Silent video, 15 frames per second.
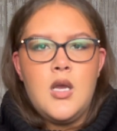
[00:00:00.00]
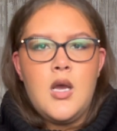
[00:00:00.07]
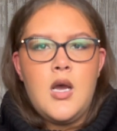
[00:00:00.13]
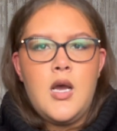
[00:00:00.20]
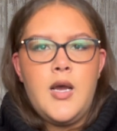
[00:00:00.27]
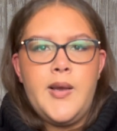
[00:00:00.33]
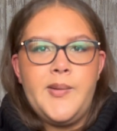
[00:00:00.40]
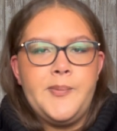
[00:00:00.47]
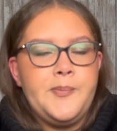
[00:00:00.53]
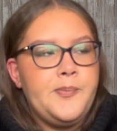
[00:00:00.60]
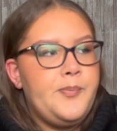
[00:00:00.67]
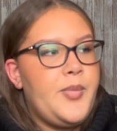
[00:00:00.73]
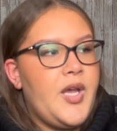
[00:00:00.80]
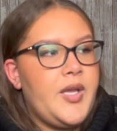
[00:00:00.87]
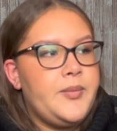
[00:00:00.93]

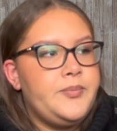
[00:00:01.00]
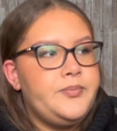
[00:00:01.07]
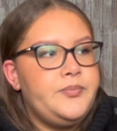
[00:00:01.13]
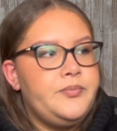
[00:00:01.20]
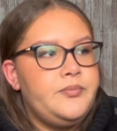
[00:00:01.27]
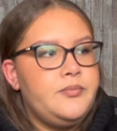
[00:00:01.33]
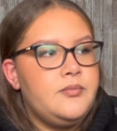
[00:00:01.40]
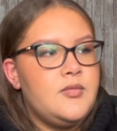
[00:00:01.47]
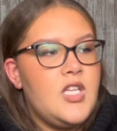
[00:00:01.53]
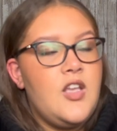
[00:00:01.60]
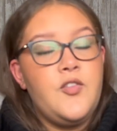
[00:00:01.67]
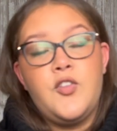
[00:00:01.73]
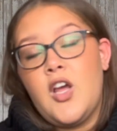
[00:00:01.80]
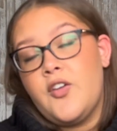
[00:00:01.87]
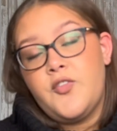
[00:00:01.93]
But if
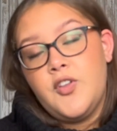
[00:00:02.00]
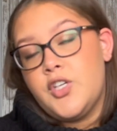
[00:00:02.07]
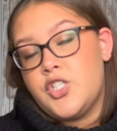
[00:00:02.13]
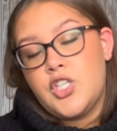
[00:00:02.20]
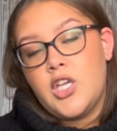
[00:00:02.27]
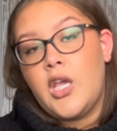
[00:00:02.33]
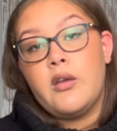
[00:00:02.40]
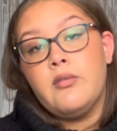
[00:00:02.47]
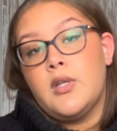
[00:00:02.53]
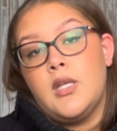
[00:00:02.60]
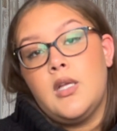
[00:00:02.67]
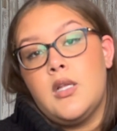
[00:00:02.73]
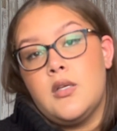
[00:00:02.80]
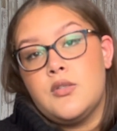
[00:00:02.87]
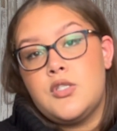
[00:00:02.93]
not finish it, get really
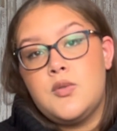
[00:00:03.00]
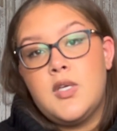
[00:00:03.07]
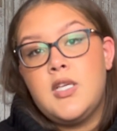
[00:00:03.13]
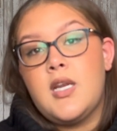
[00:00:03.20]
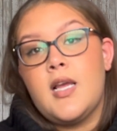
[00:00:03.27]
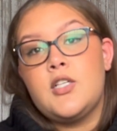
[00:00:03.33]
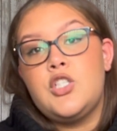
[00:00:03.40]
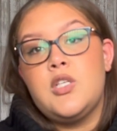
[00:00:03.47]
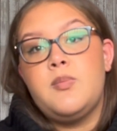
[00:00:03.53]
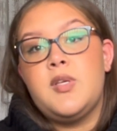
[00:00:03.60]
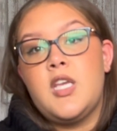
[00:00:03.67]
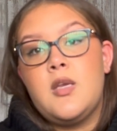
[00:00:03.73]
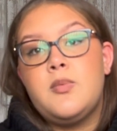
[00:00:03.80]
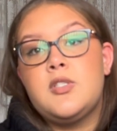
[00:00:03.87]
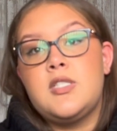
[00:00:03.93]
close to it and actually be
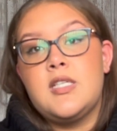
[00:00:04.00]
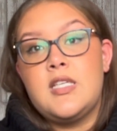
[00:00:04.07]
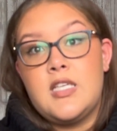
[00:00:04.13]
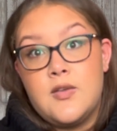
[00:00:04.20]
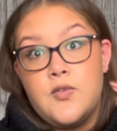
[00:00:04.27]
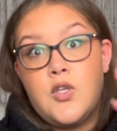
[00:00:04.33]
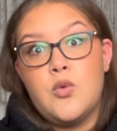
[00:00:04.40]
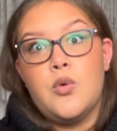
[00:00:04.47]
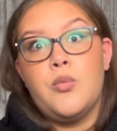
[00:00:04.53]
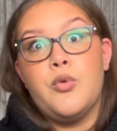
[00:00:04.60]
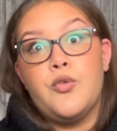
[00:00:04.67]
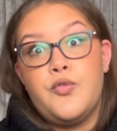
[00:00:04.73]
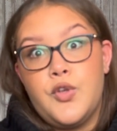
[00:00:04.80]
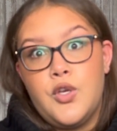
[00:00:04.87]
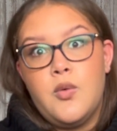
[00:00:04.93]
able to give you a
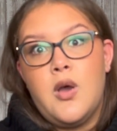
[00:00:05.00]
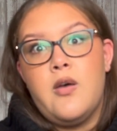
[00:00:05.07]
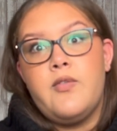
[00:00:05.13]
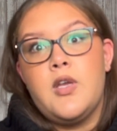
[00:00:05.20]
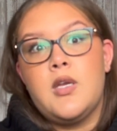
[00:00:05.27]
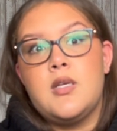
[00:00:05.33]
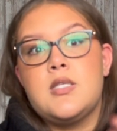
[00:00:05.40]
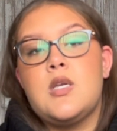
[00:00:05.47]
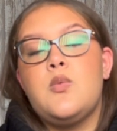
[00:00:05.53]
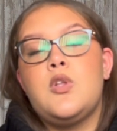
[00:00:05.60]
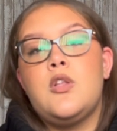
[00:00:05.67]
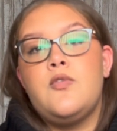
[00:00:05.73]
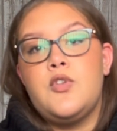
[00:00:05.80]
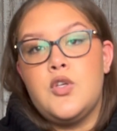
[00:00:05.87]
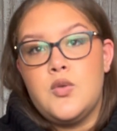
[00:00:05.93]
review of it because I will
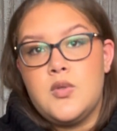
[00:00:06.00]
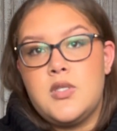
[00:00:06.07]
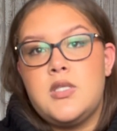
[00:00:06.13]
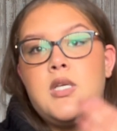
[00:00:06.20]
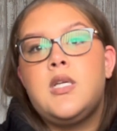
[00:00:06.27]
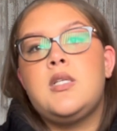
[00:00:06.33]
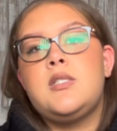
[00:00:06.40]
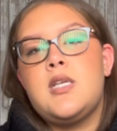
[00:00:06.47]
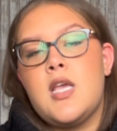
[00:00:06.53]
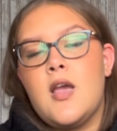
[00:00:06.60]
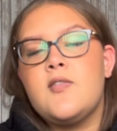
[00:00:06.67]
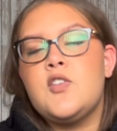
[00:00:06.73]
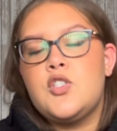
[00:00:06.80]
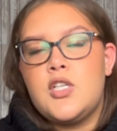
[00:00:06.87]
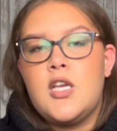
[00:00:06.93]
have used it day
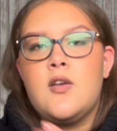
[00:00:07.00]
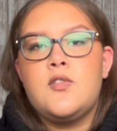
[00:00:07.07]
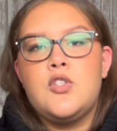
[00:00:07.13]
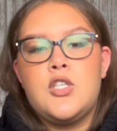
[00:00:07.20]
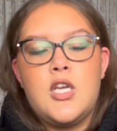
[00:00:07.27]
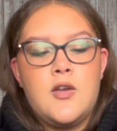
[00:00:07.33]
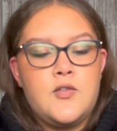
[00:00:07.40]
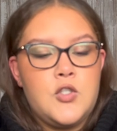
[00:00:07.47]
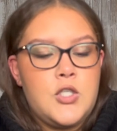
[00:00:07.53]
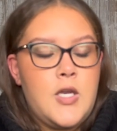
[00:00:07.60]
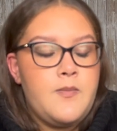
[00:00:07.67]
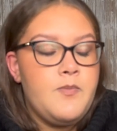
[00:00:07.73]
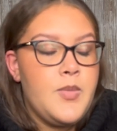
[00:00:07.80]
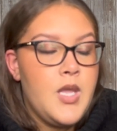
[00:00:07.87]
after day after day after day.